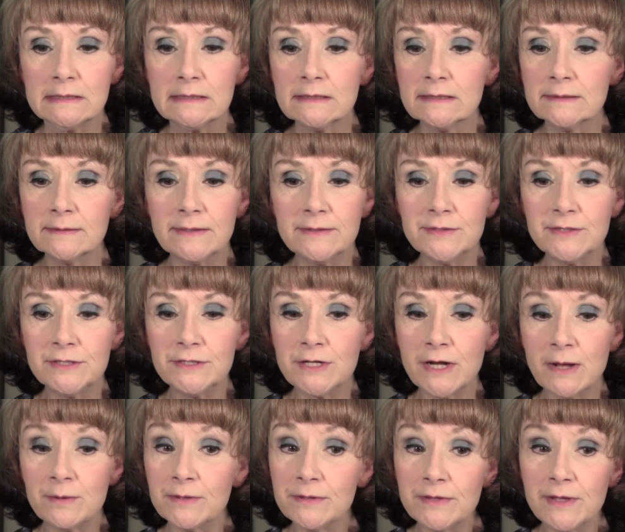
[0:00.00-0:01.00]
I used to
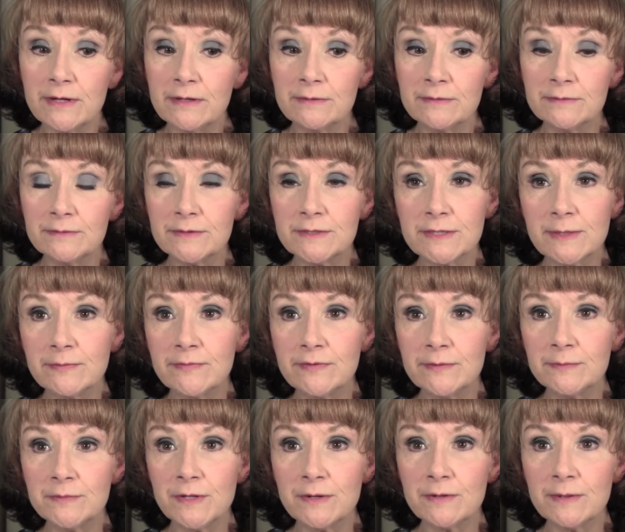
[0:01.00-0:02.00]
chat with, some of
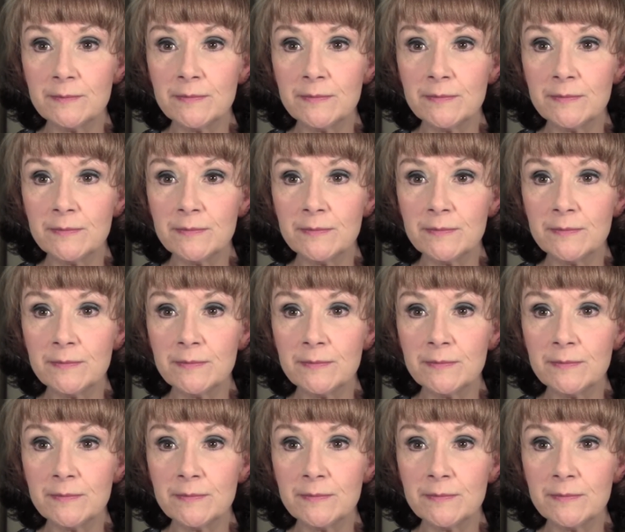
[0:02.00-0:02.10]
them don't